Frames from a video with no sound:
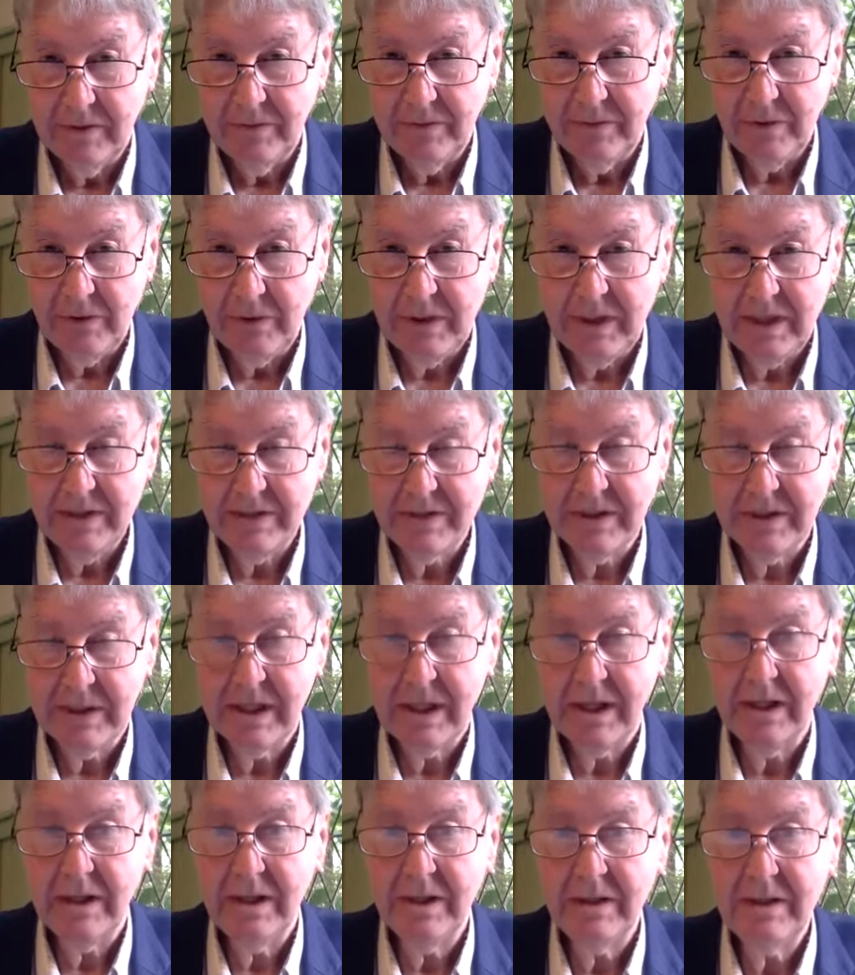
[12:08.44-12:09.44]
A few years
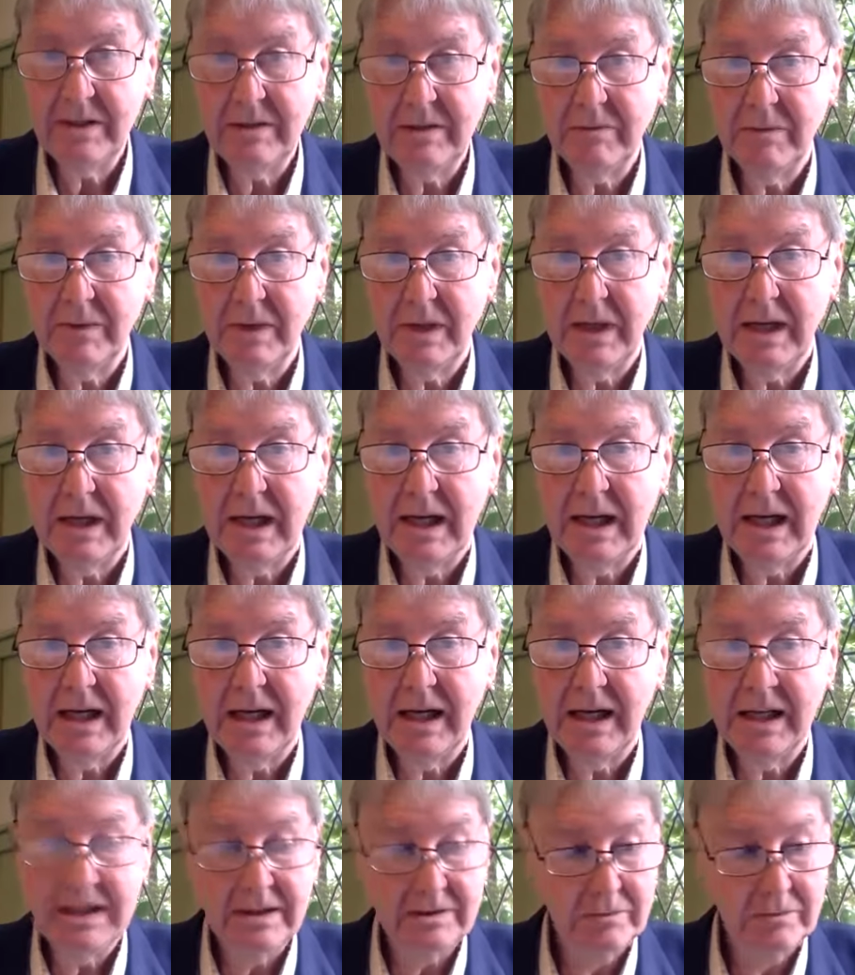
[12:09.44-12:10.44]
ago,
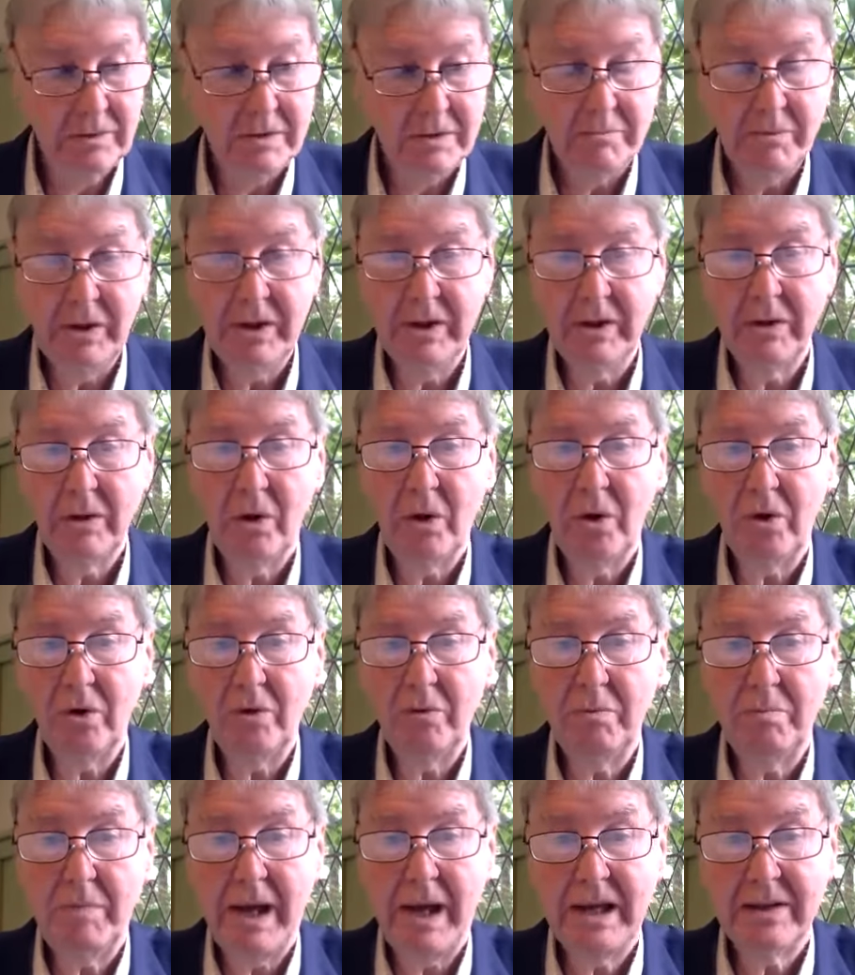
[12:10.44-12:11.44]
when we were
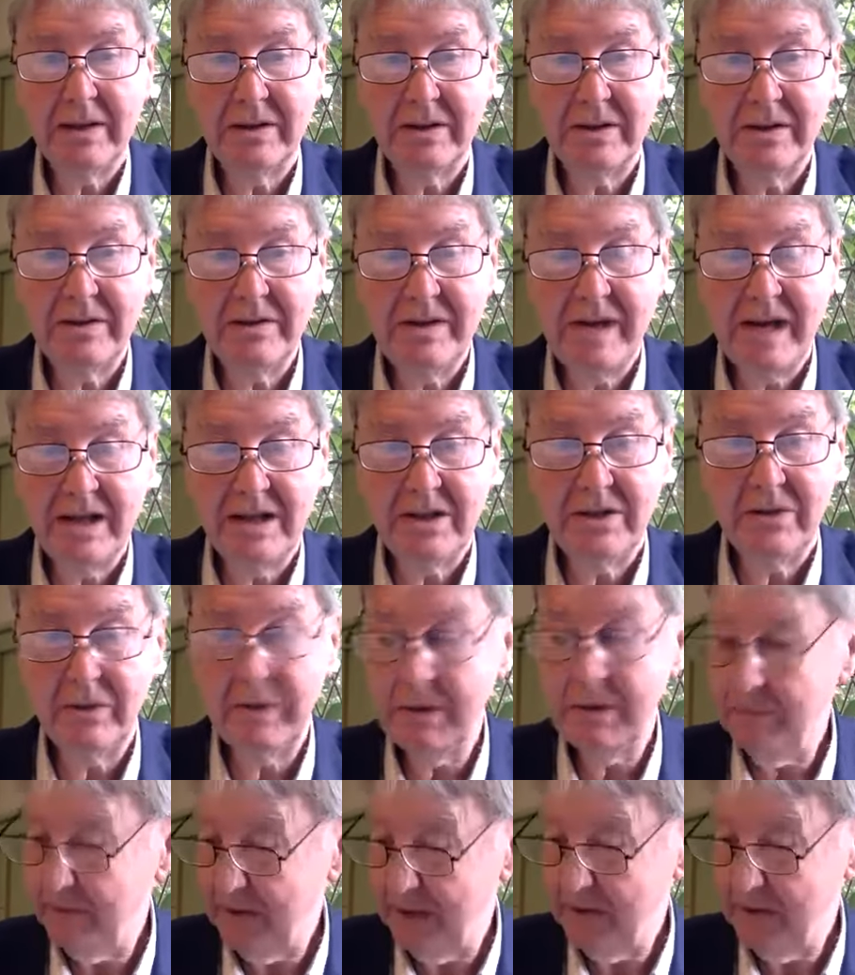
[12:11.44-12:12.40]
all back at the sanctuary,